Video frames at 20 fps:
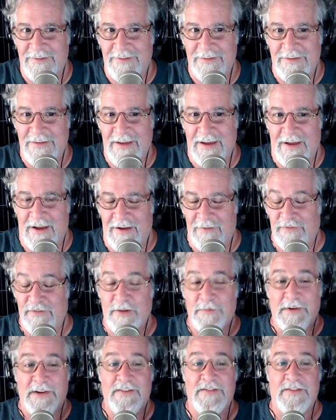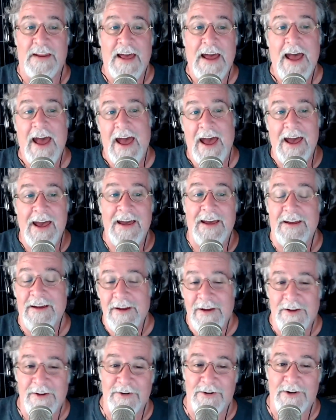if somebody said, hey,
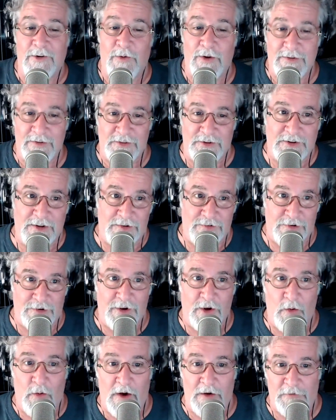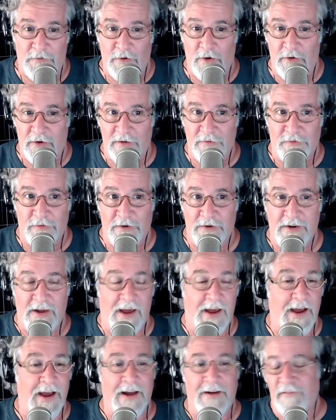you're going to go out to the desert and go off-roading for a
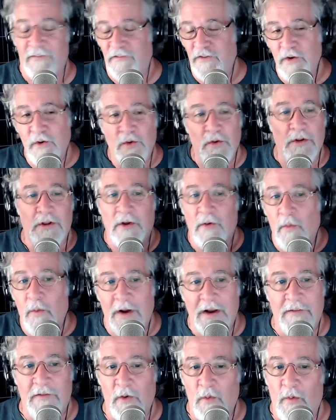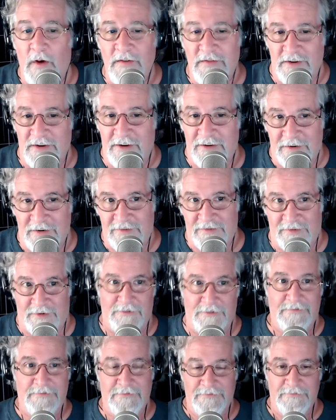day, and fuel or whatever wasn't an issue,
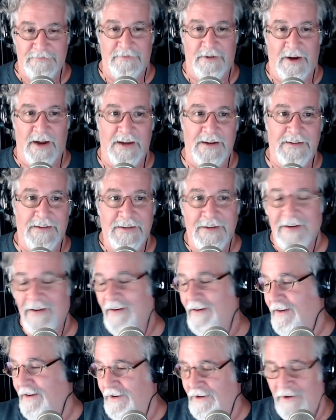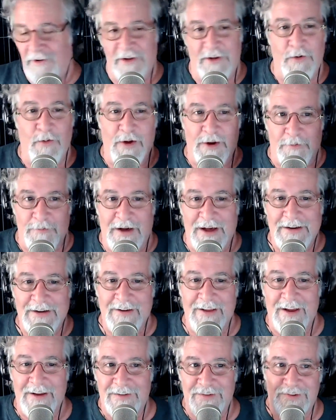right? You want a Model
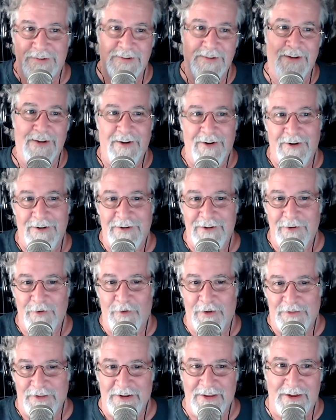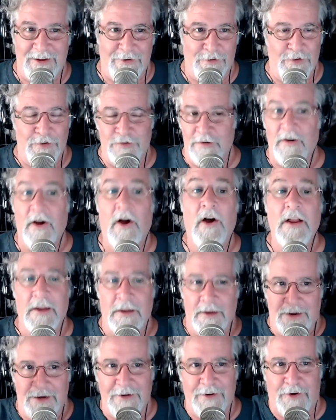X or do you want the Land Cruiser?
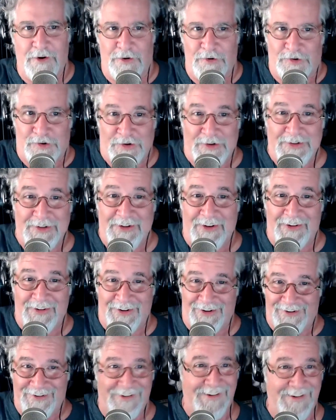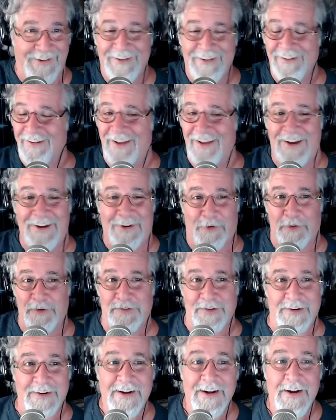Land Cruiser. Land
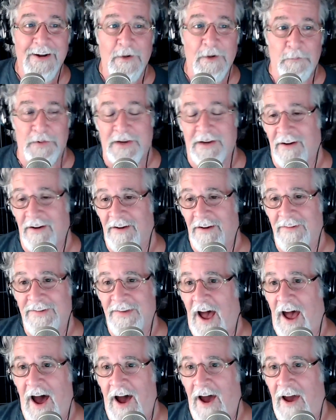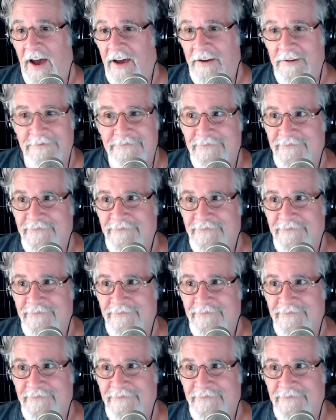Cruiser, because I